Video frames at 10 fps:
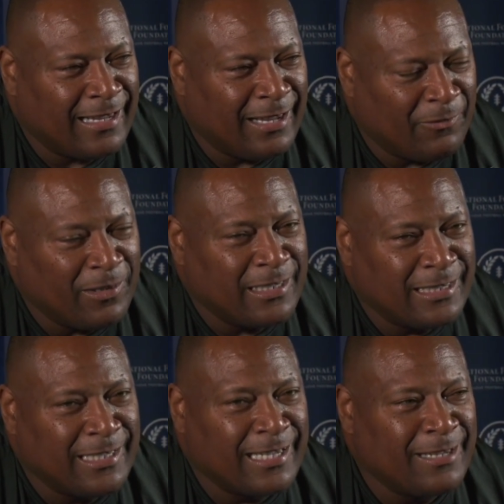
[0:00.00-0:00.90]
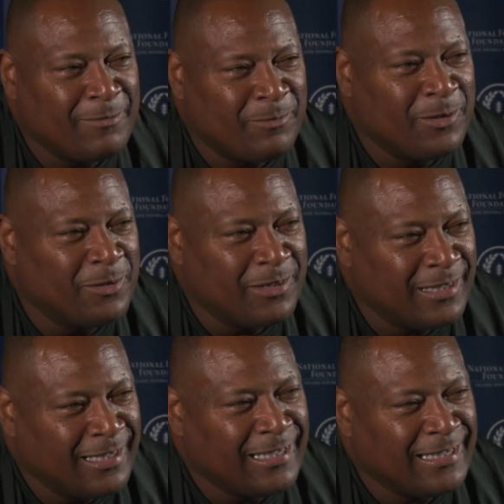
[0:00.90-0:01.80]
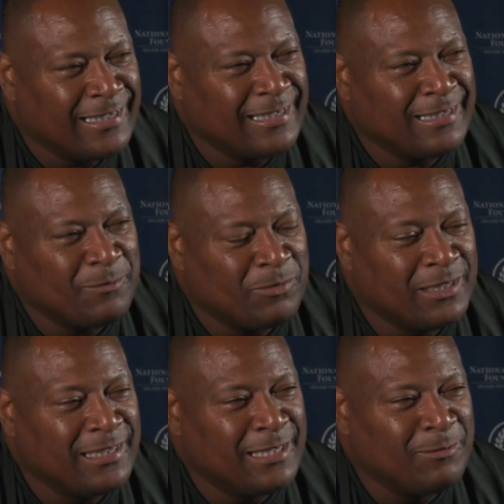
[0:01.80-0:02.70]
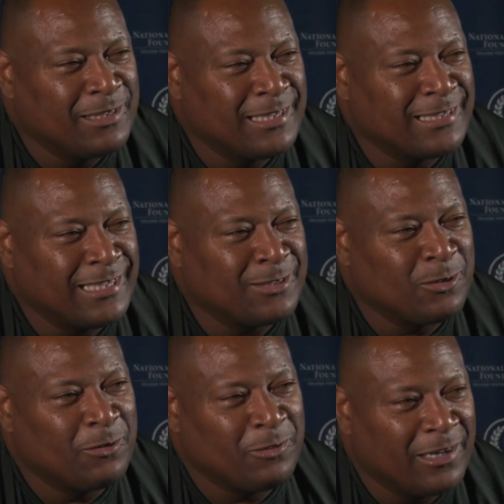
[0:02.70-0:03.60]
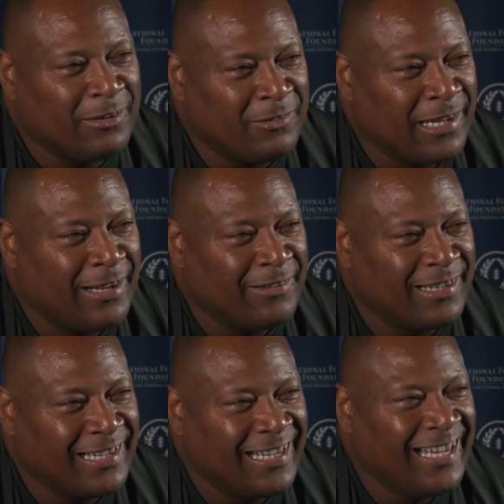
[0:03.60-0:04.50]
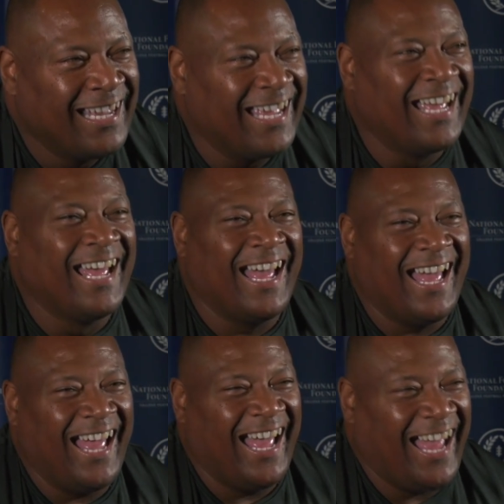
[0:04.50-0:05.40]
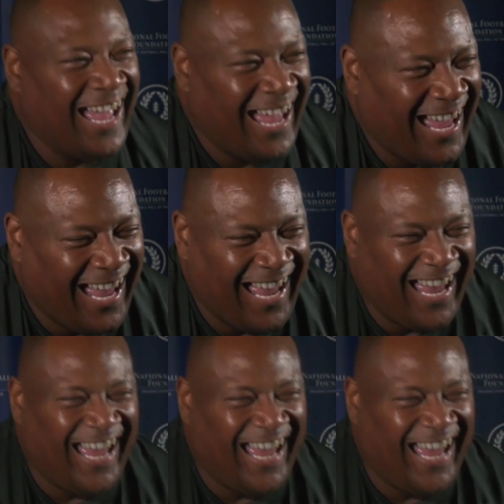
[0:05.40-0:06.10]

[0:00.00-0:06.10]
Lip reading: if he's looking, Bo, please let me touch that trophy every now and then.